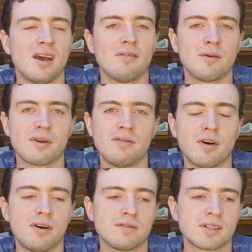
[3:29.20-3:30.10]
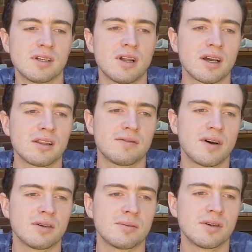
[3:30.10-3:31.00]
everyone involved is going to like the
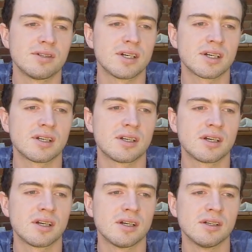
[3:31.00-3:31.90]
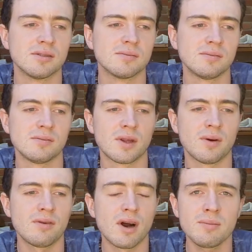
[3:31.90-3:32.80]
final project,
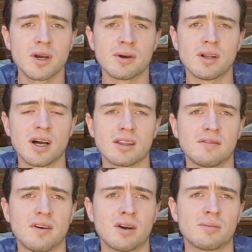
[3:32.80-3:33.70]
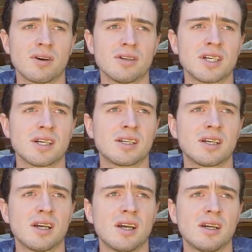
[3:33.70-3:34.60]
whether I'm going to like the final project.
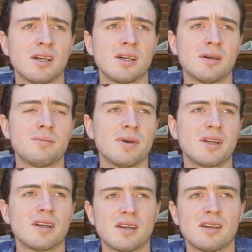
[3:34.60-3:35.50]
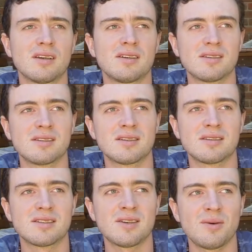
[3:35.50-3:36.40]
But
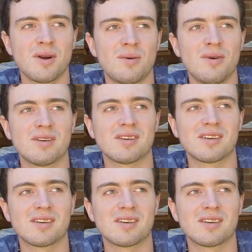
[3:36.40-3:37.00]
it's not what I want.